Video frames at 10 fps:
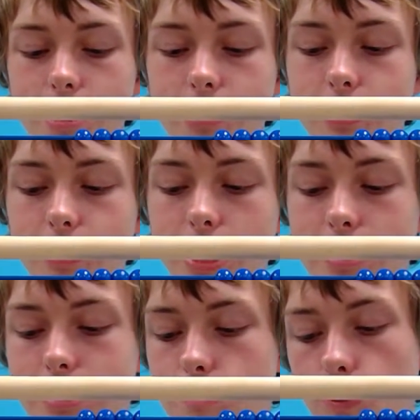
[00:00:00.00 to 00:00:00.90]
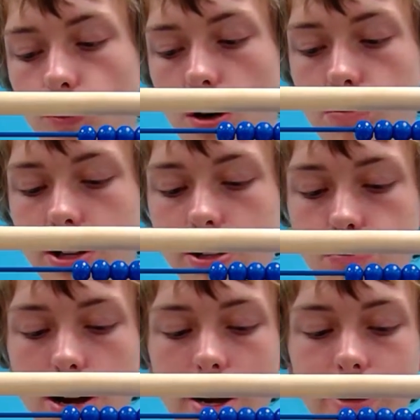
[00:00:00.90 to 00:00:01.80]
So let's move our beads
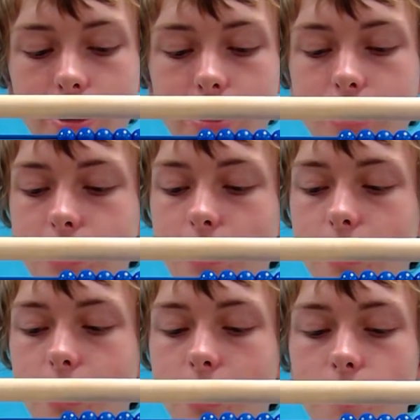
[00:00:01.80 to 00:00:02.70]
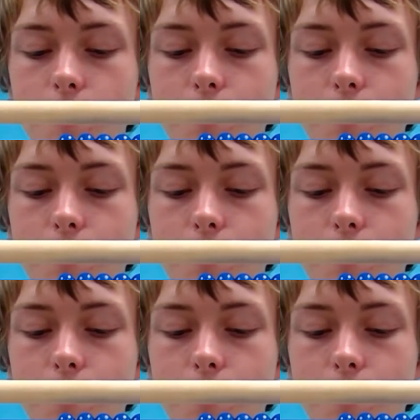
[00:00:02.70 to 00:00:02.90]
back and get started.